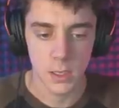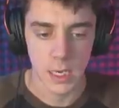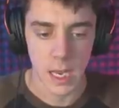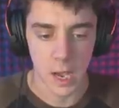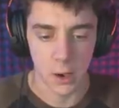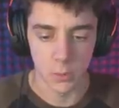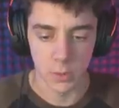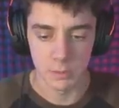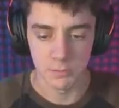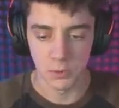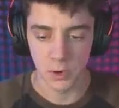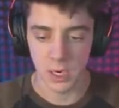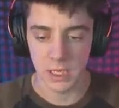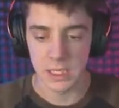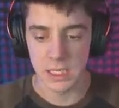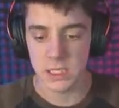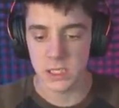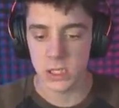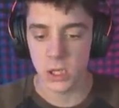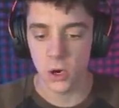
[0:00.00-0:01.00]
Now we bring the
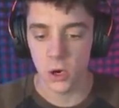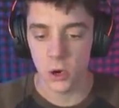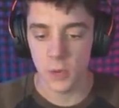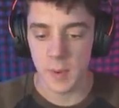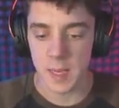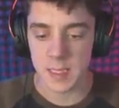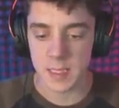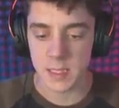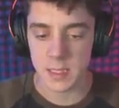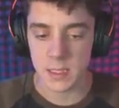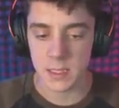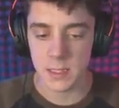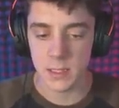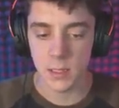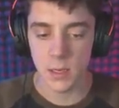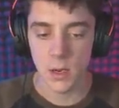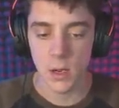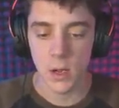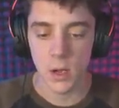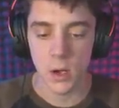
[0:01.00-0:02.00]
thermos
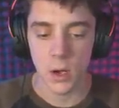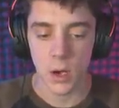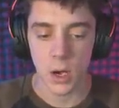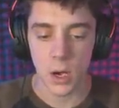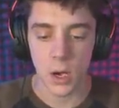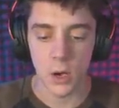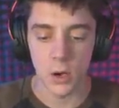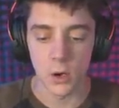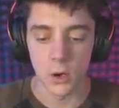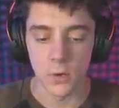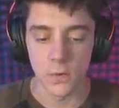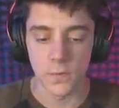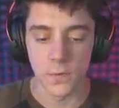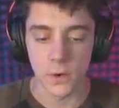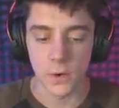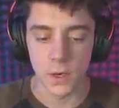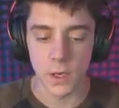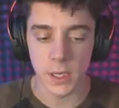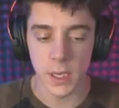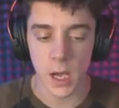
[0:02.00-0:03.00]
over
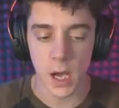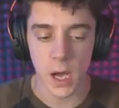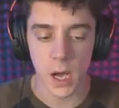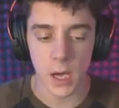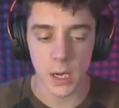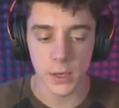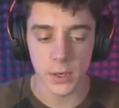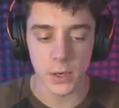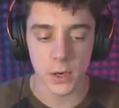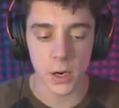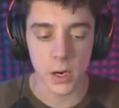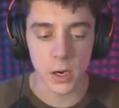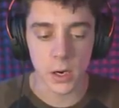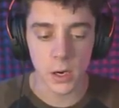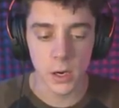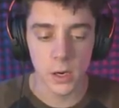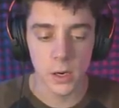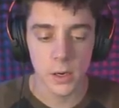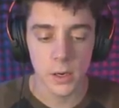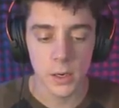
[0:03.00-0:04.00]
yonder.
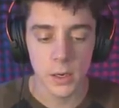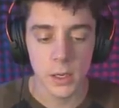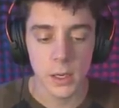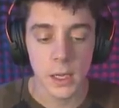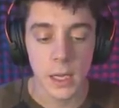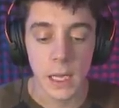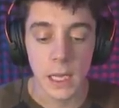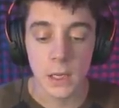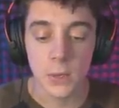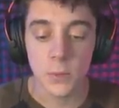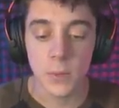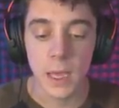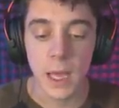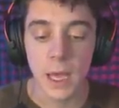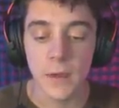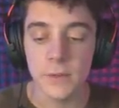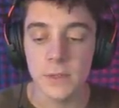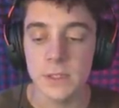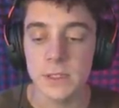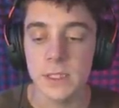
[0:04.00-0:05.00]
And we
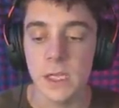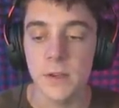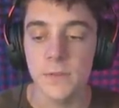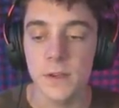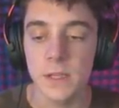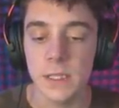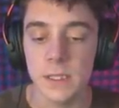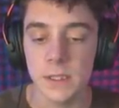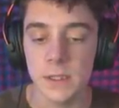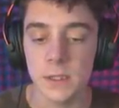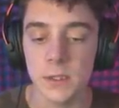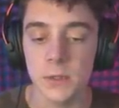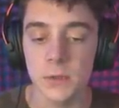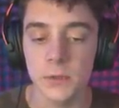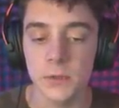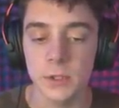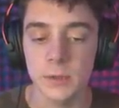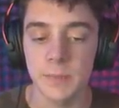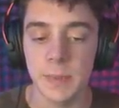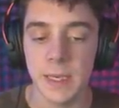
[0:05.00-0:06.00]
have ourselves a little
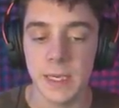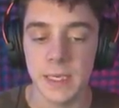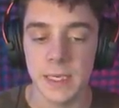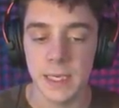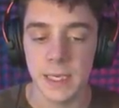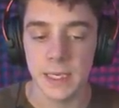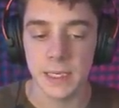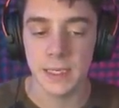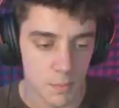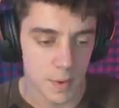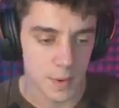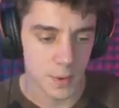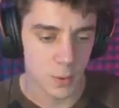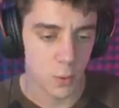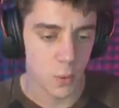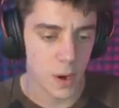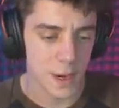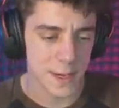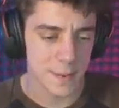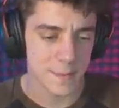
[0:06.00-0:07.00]
goose picnic. But
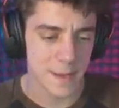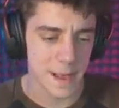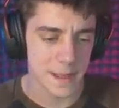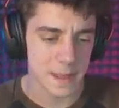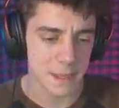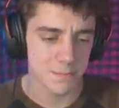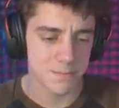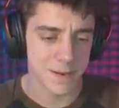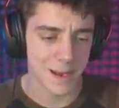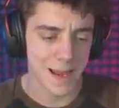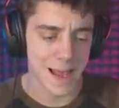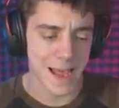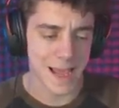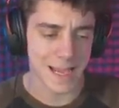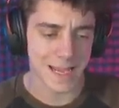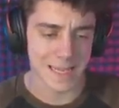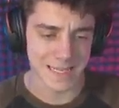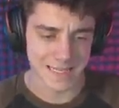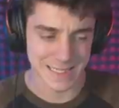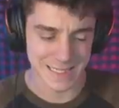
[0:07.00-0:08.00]
what about the
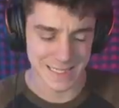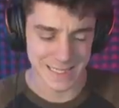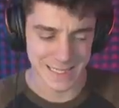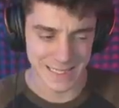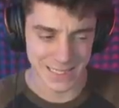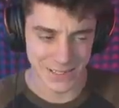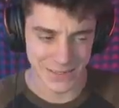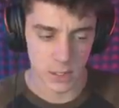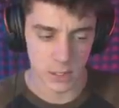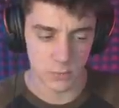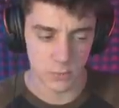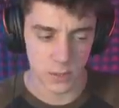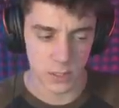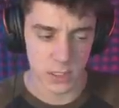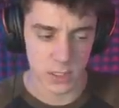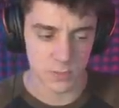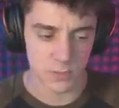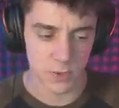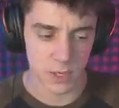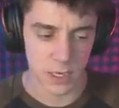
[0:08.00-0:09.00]
blanket, you know? Did we
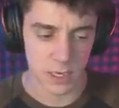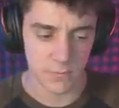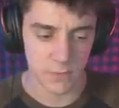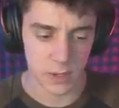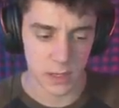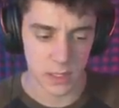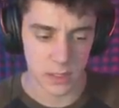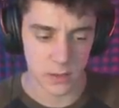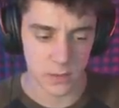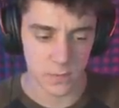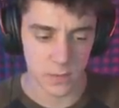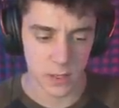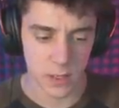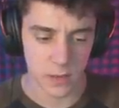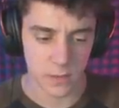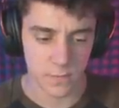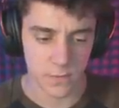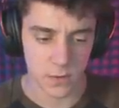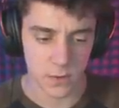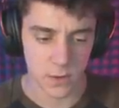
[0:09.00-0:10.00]
just bring everything over there
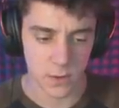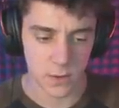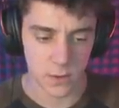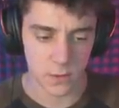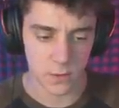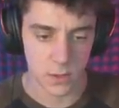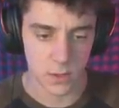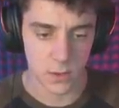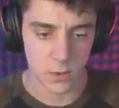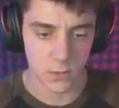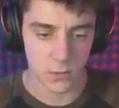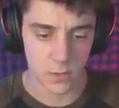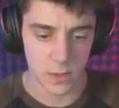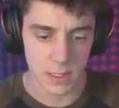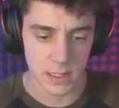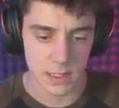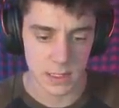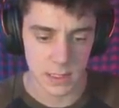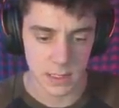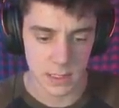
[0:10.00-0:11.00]
for no no
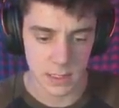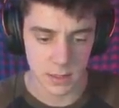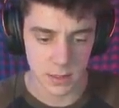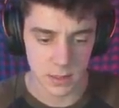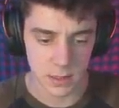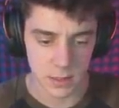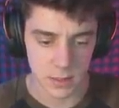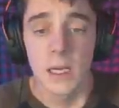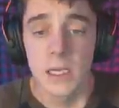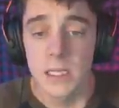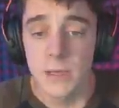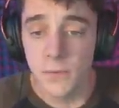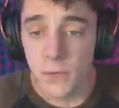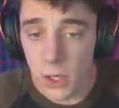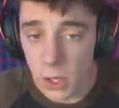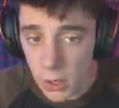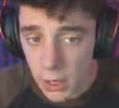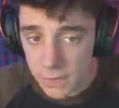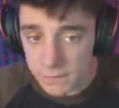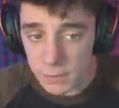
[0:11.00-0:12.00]
reason at all? Because if we
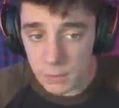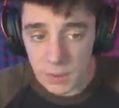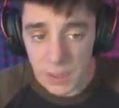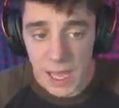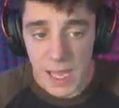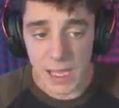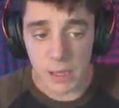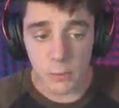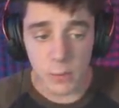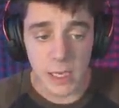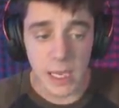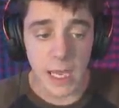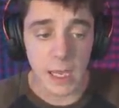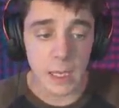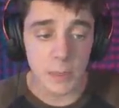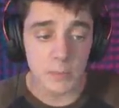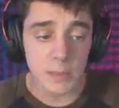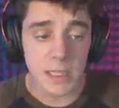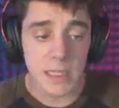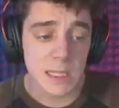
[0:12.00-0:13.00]
don't have the blanket, we can't
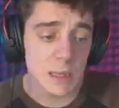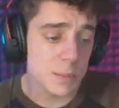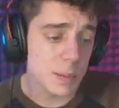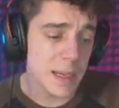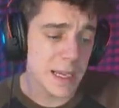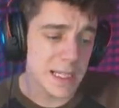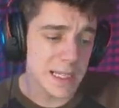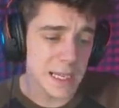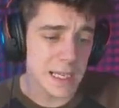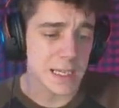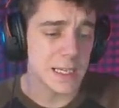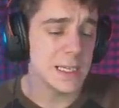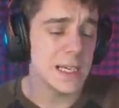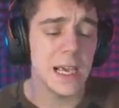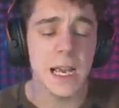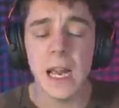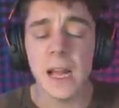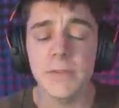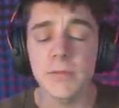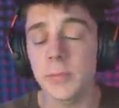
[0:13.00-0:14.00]
complete the picnic. You
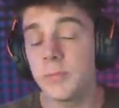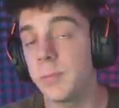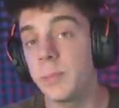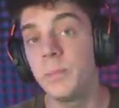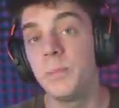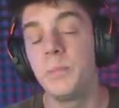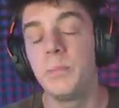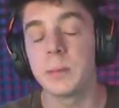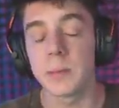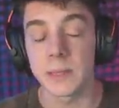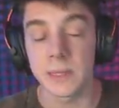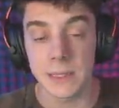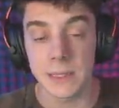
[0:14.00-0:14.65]
can't have a,